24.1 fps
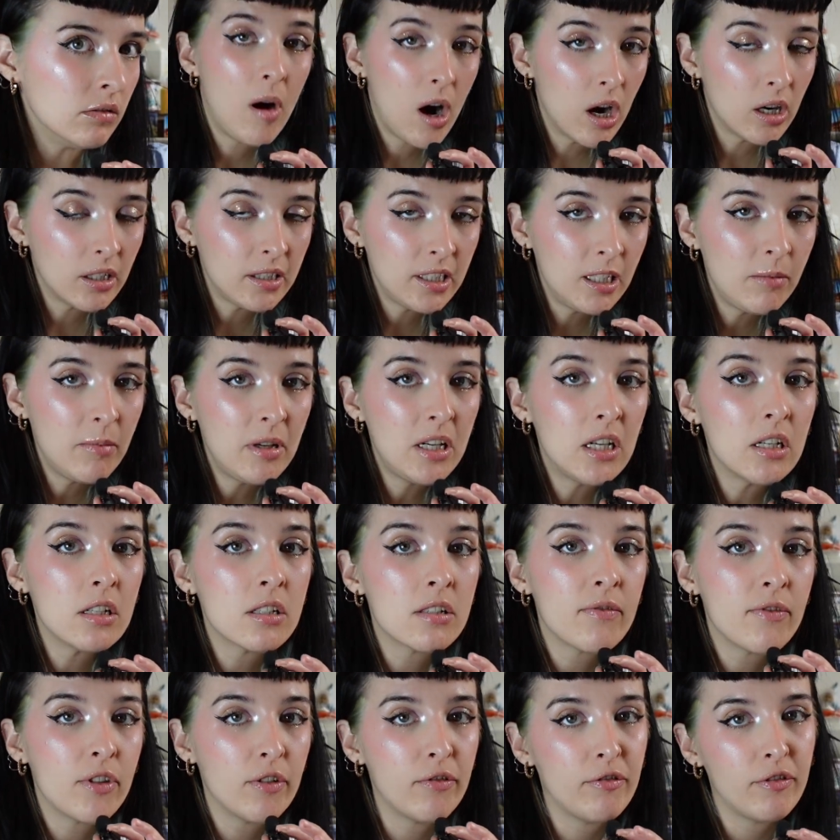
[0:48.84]
partly
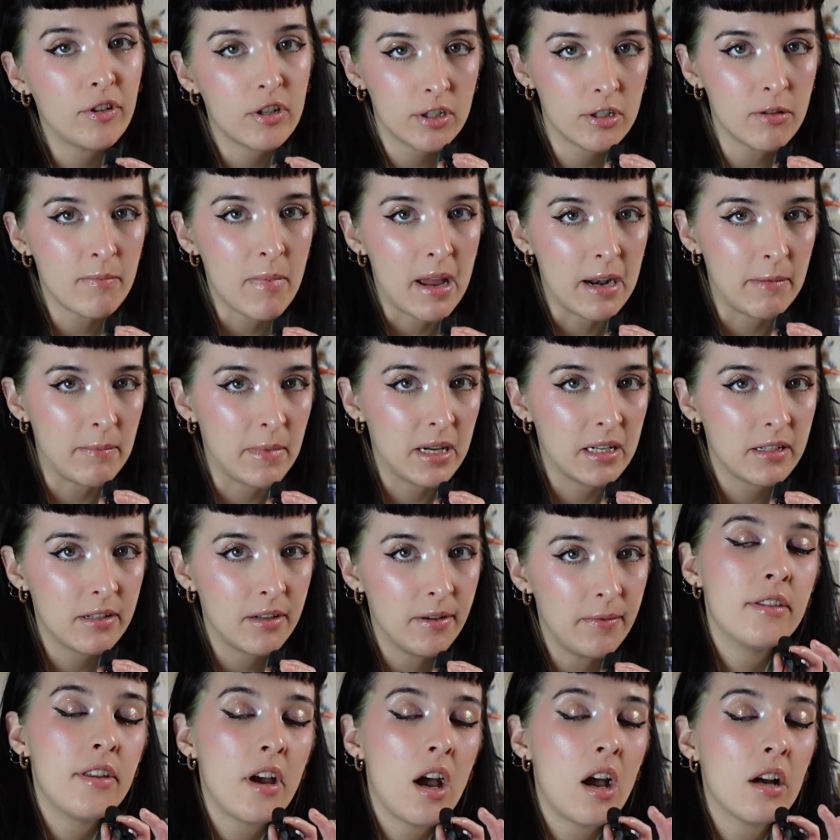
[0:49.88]
because of the First
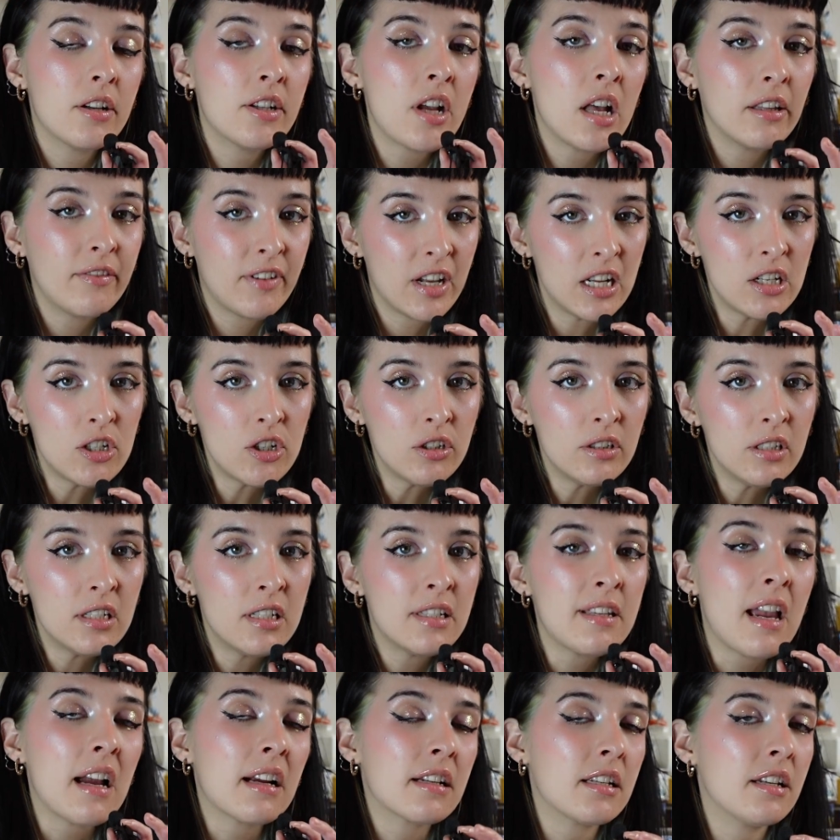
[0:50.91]
Amendment. The
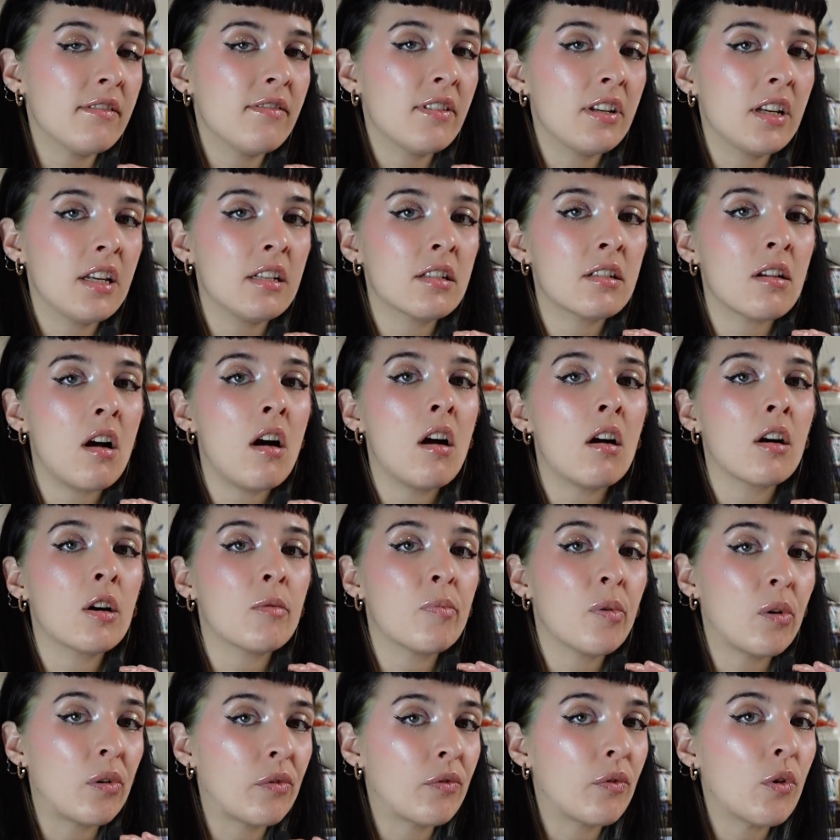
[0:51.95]
televangelists' activities are
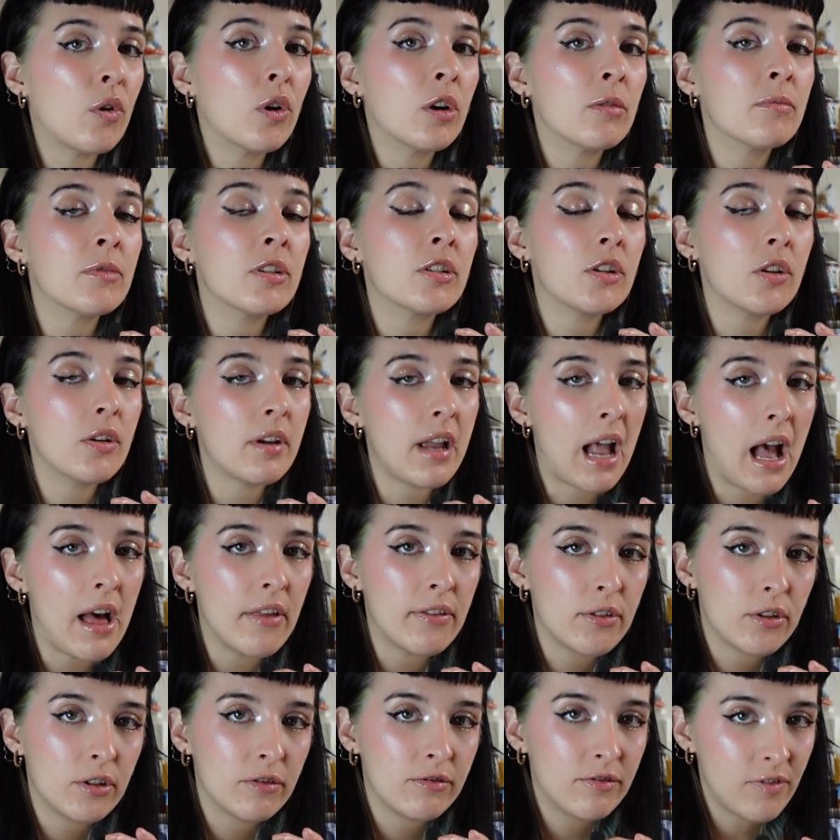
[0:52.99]
performed to
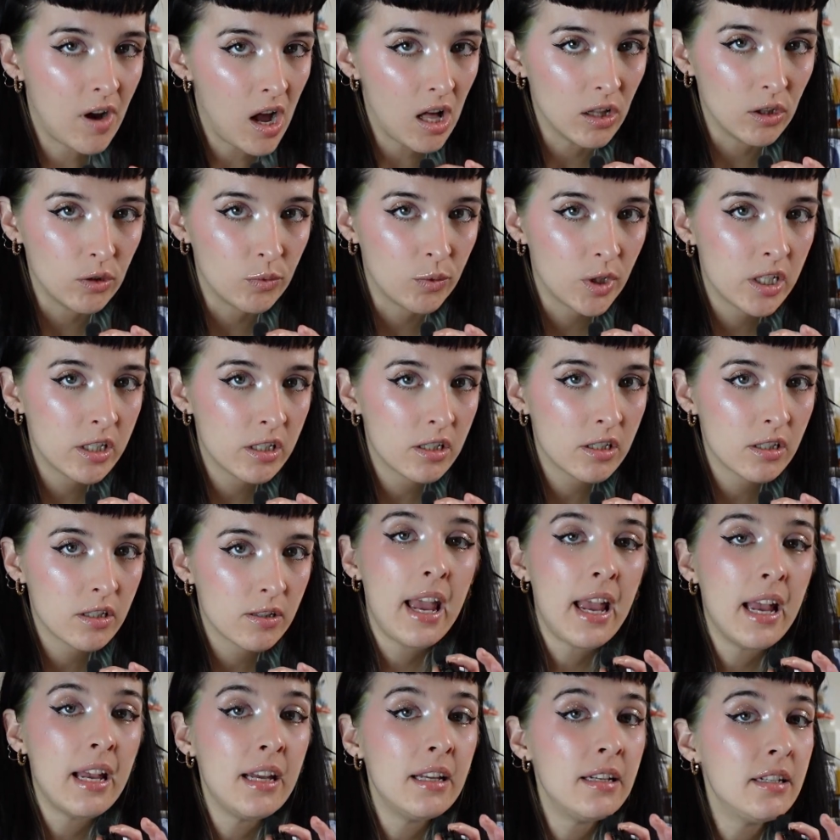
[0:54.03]
gather followers
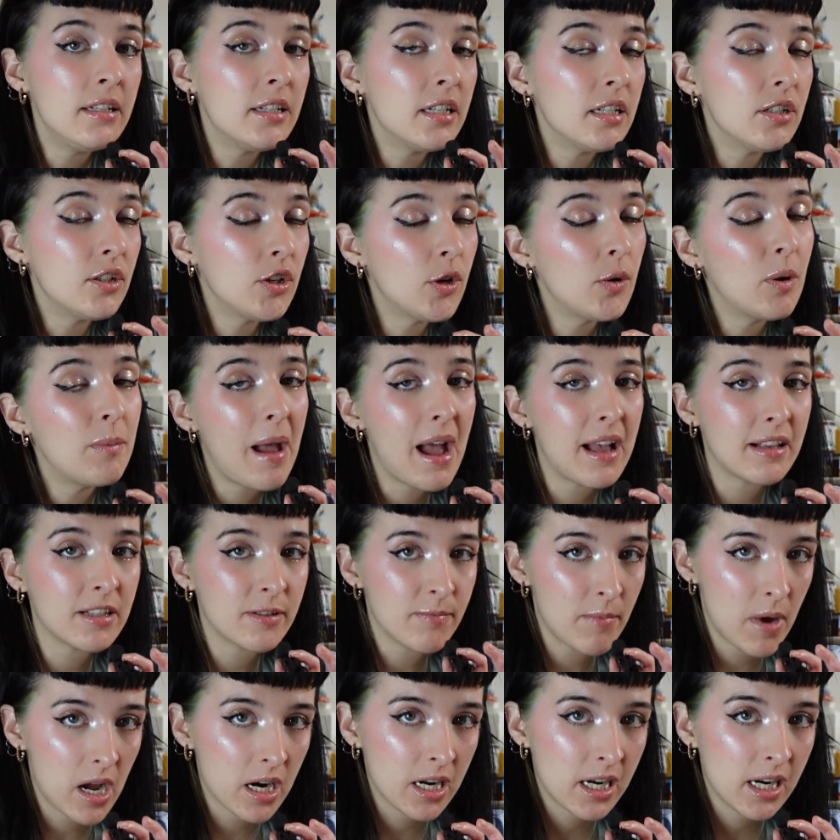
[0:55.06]
and to
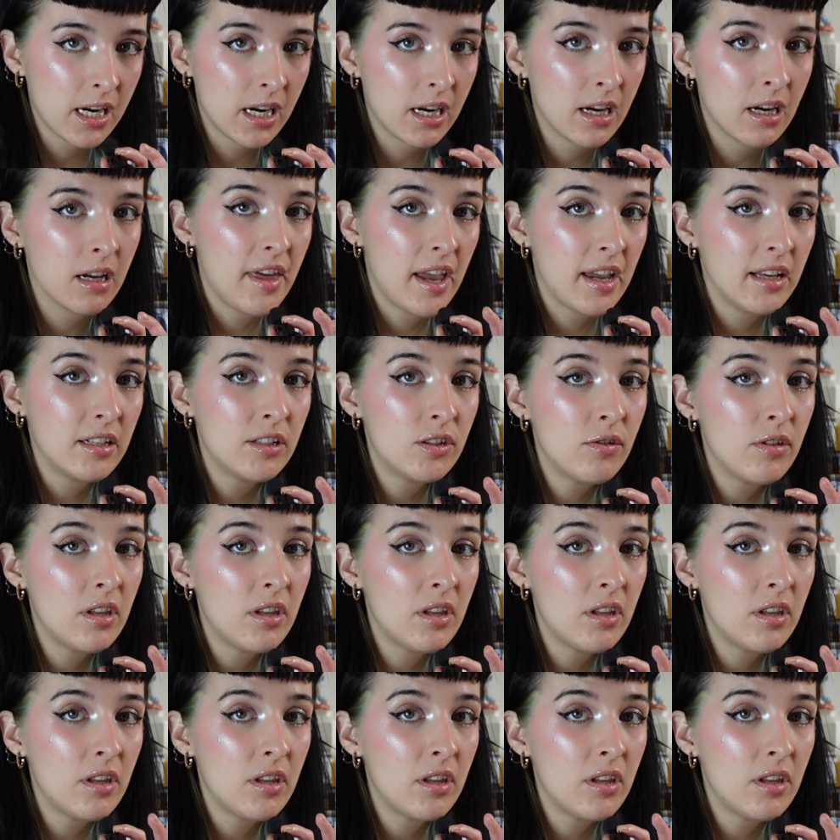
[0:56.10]
amass money, thanks to